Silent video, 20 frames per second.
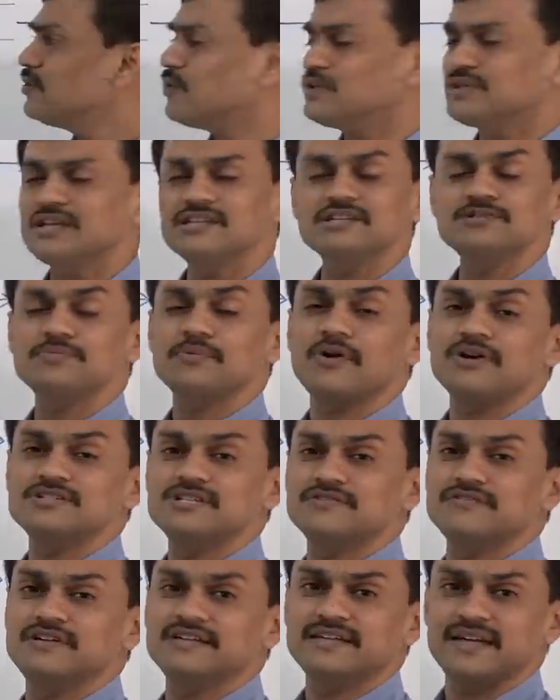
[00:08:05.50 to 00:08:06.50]
know that this
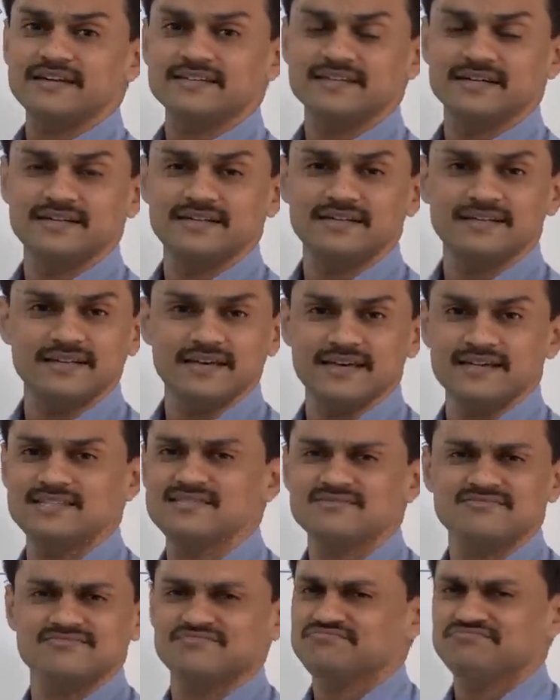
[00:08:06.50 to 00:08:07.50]
project will take 30
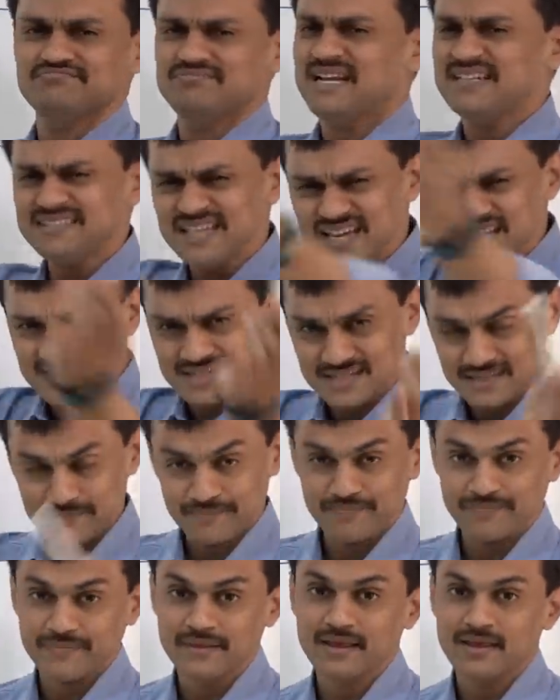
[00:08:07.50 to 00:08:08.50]
days that's it
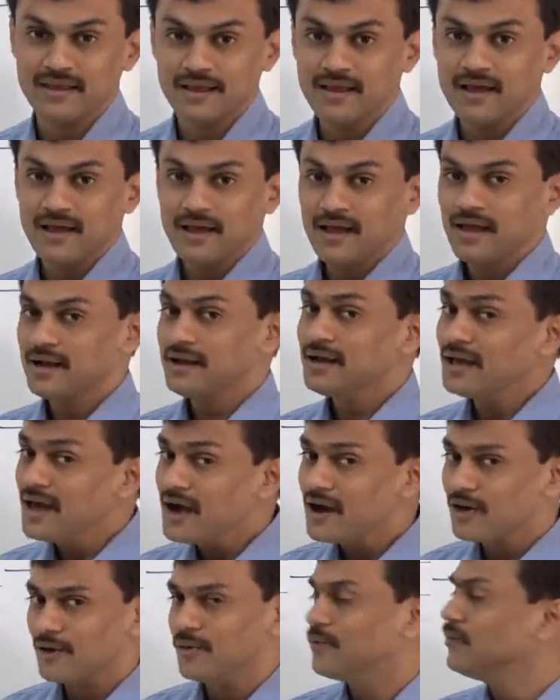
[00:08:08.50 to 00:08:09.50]

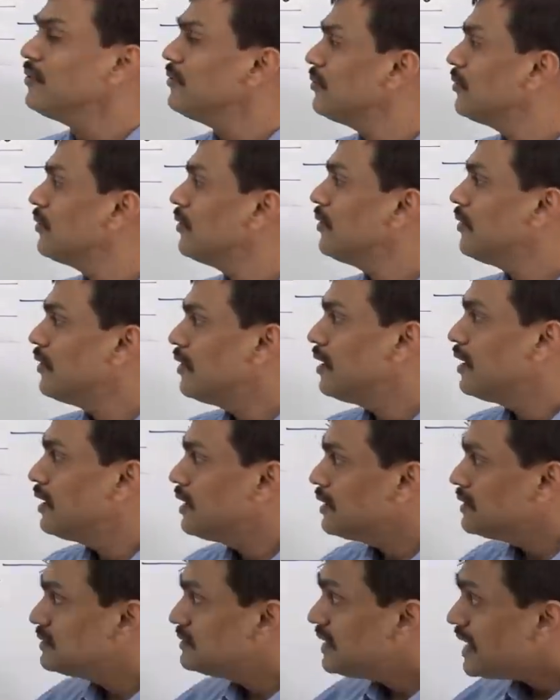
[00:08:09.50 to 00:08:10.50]
now
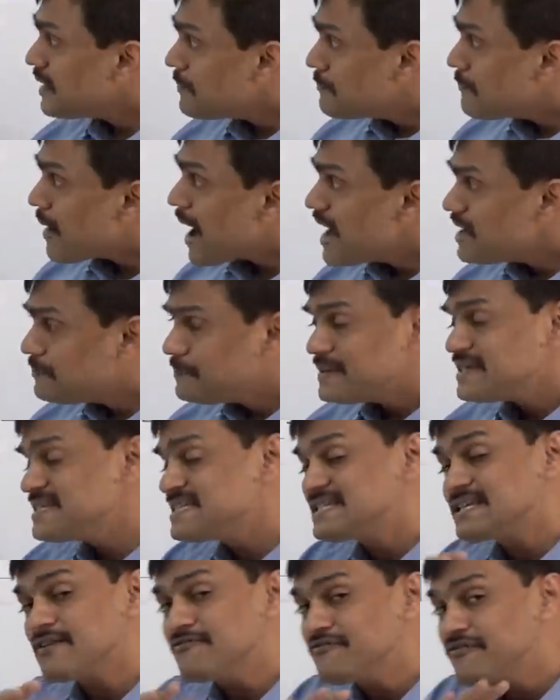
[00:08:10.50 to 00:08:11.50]
there might be
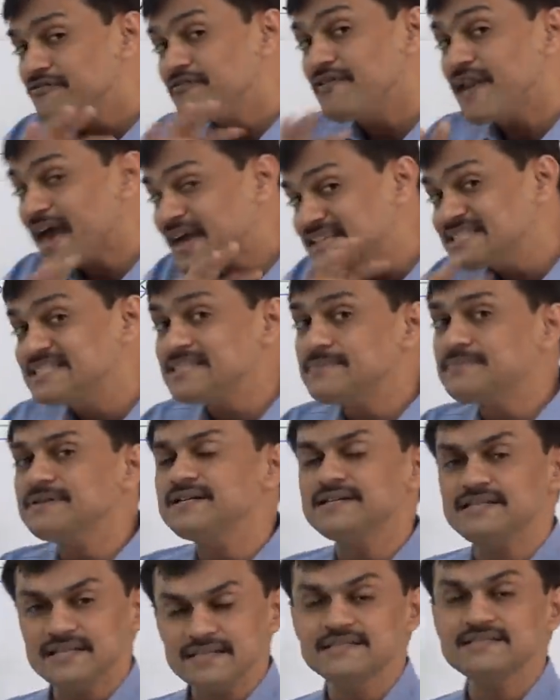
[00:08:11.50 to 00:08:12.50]
some
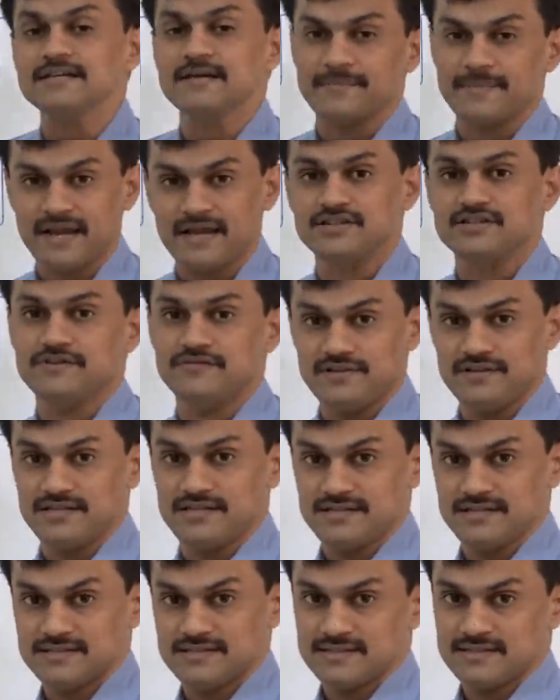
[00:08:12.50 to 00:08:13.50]
flexibility in some
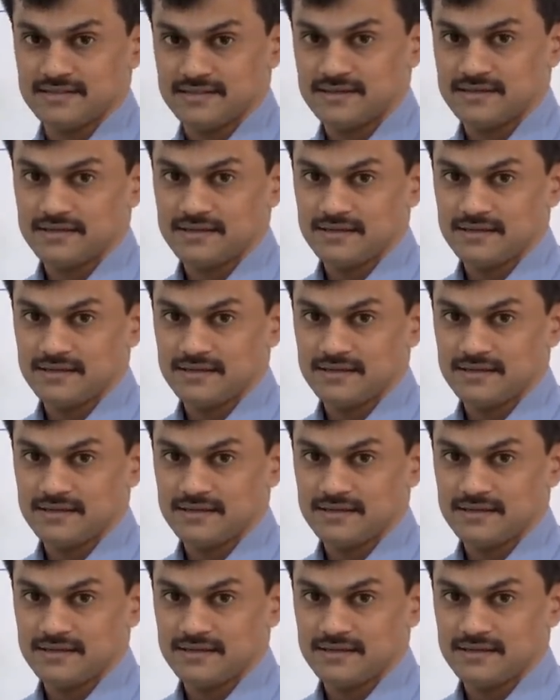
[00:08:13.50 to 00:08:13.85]
activities.